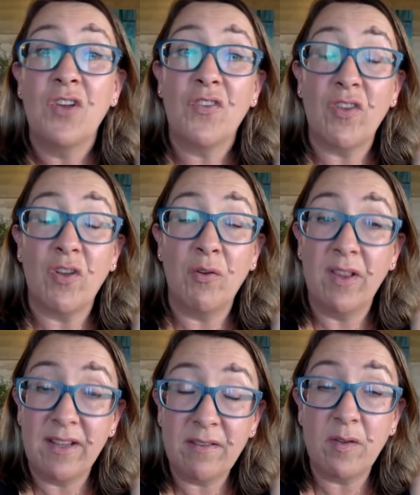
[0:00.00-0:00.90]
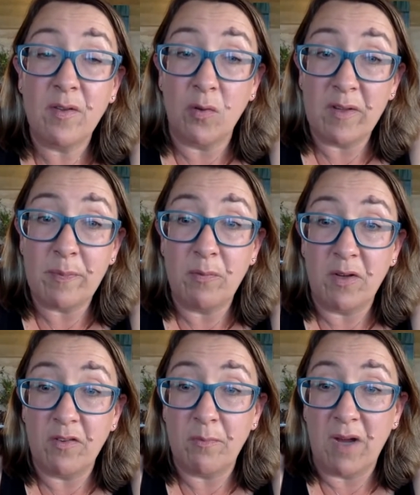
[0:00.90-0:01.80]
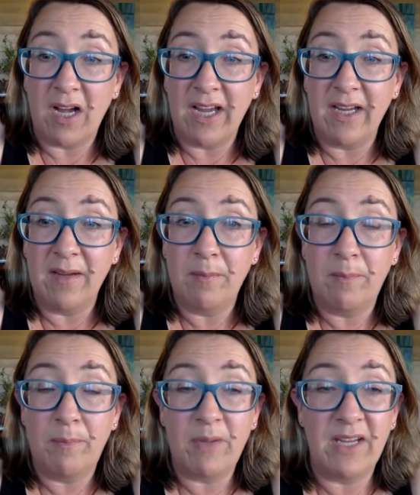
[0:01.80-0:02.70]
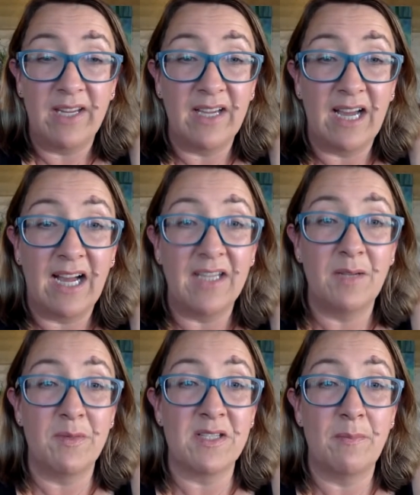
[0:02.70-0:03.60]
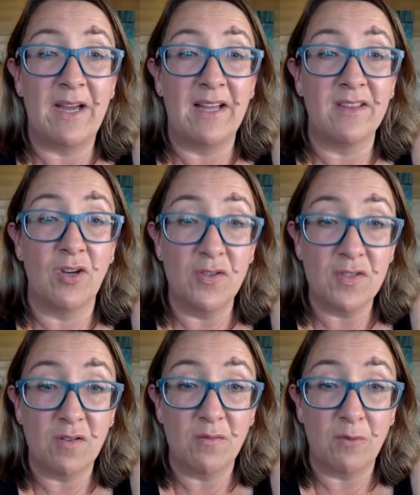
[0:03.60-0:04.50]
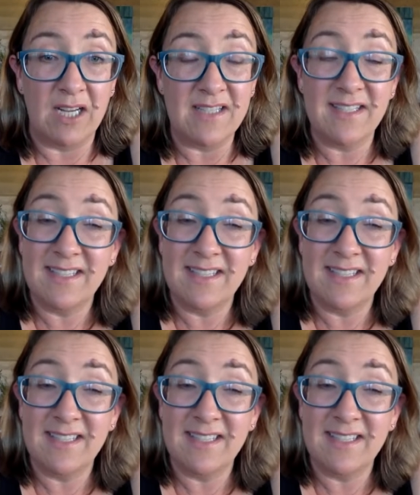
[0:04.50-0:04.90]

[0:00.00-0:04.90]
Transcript: So this has always been one of my big arguments about those sort of wines.